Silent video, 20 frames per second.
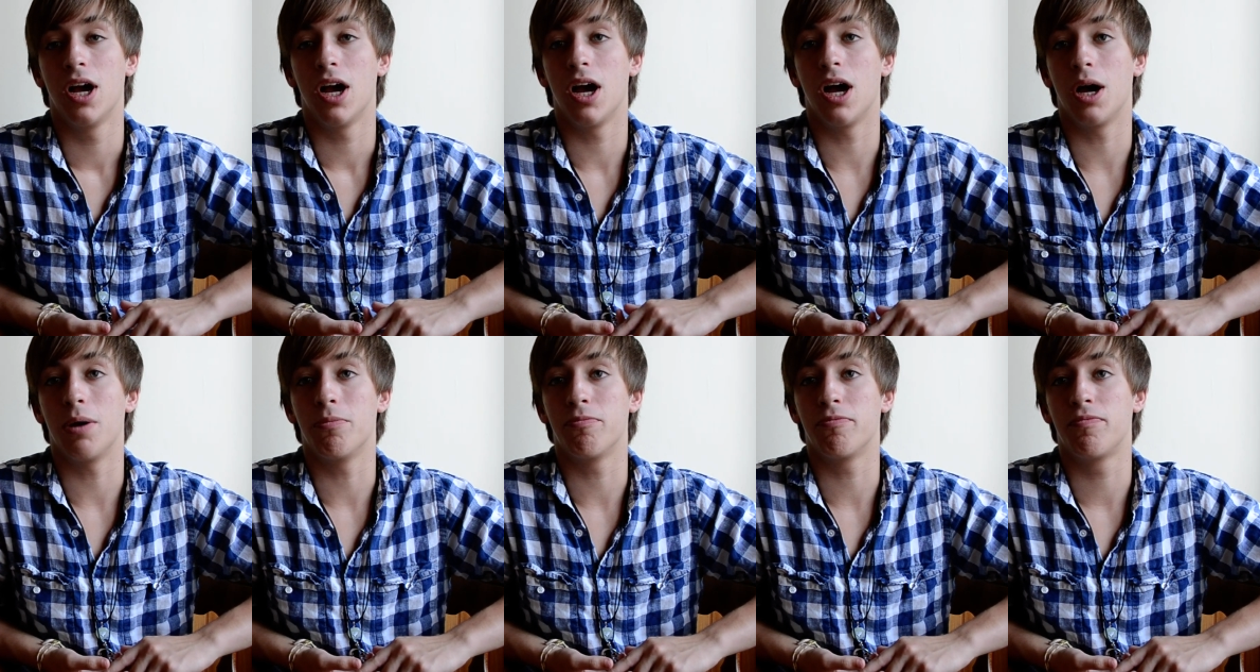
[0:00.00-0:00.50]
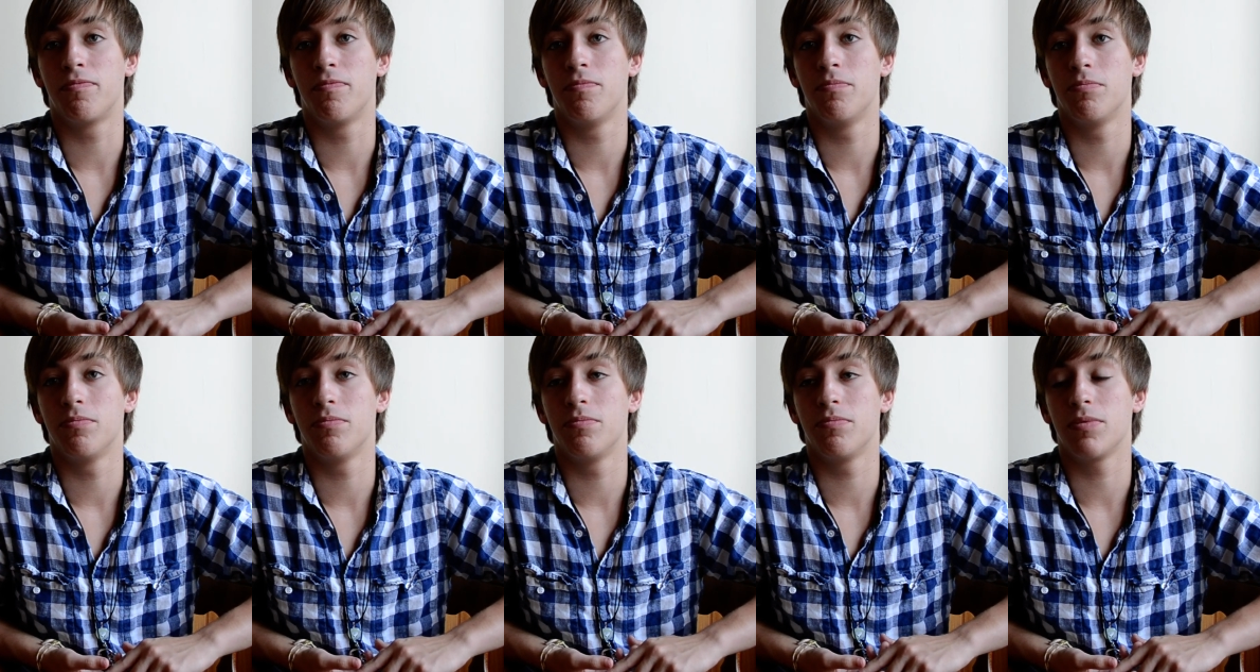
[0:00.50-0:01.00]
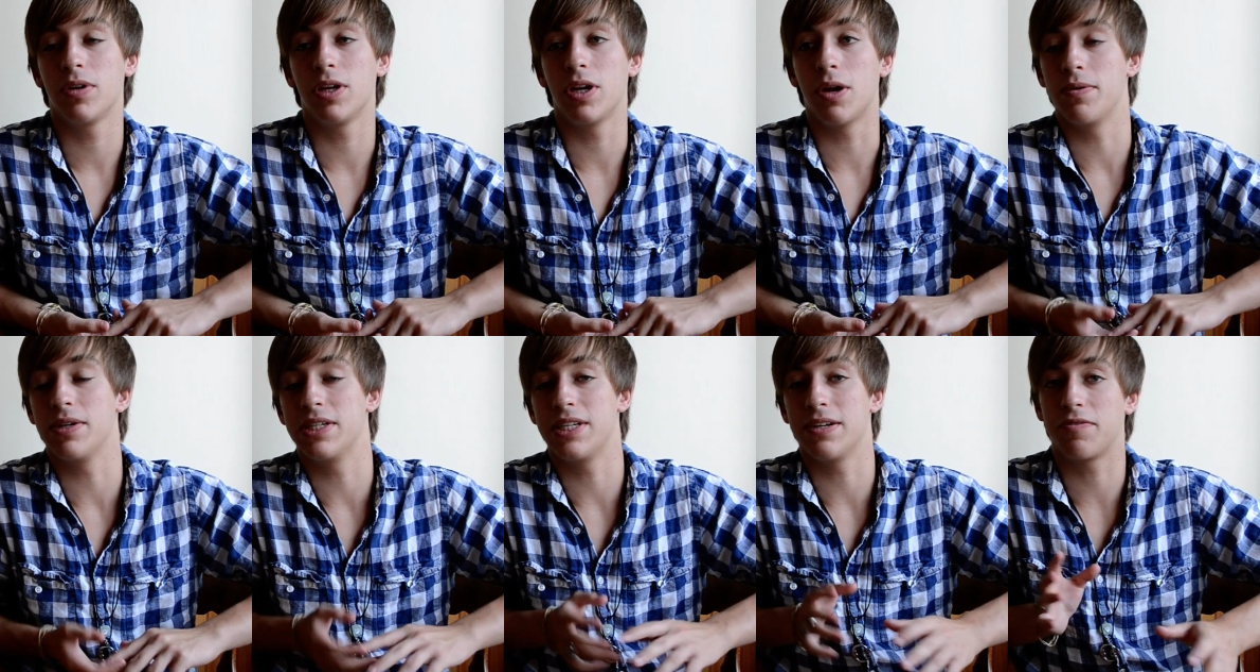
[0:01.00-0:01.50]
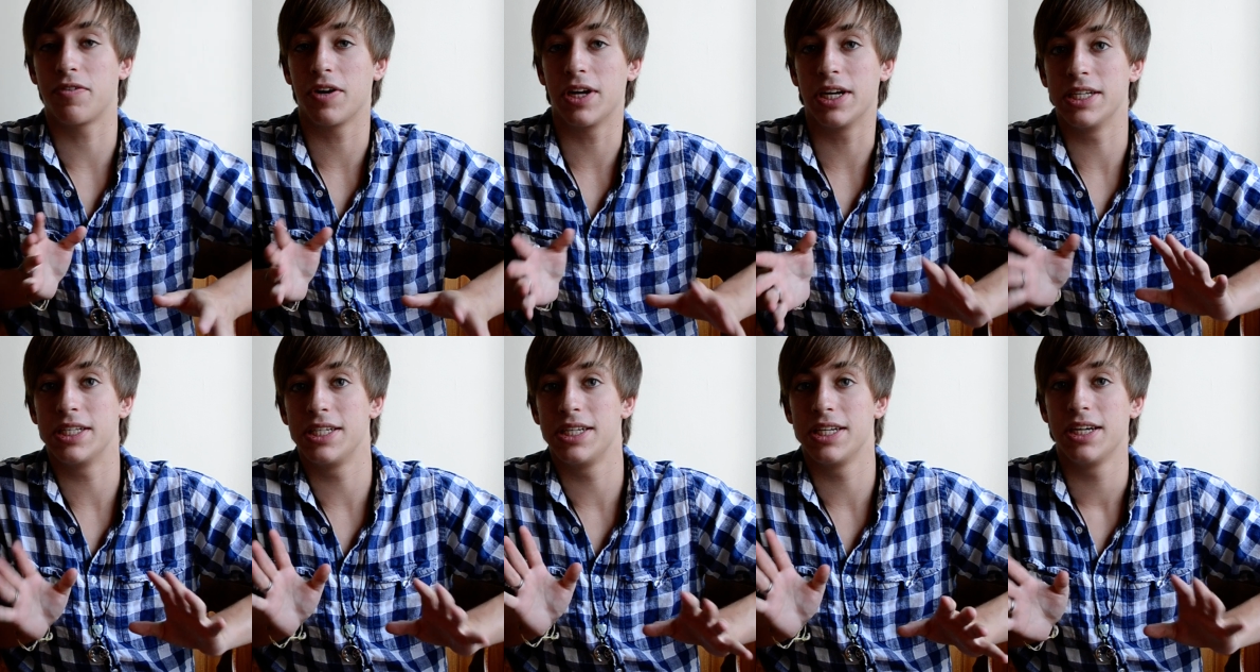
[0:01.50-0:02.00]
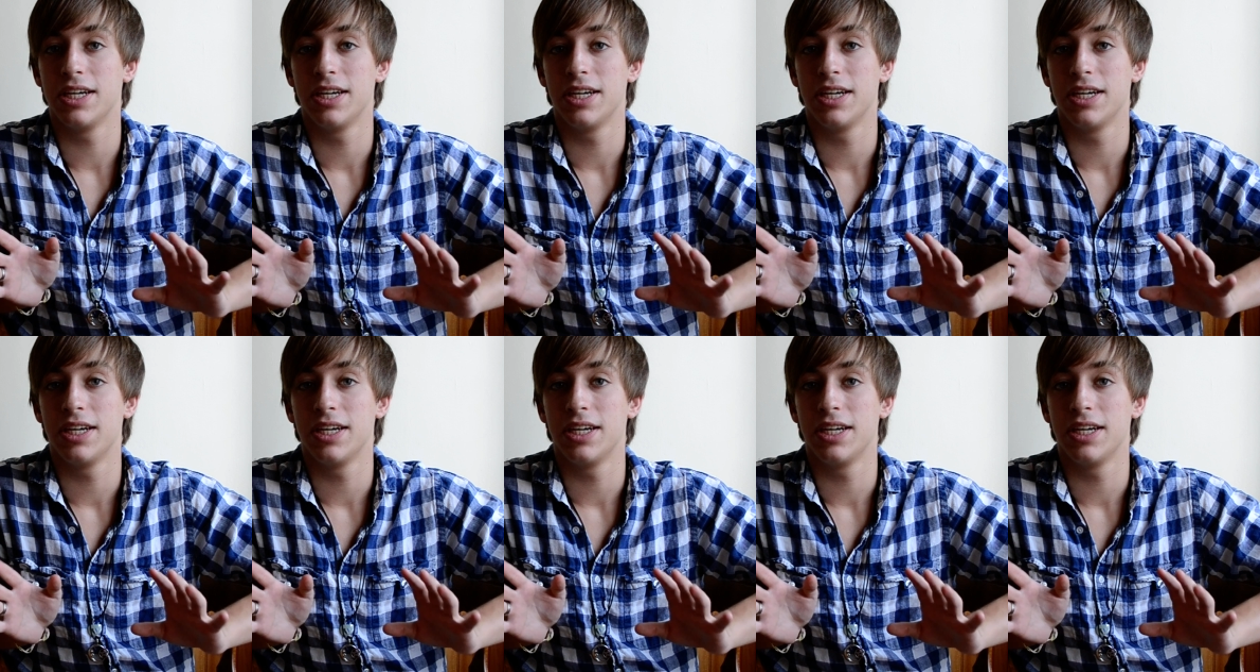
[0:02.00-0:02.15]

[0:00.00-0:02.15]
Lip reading: Um, in different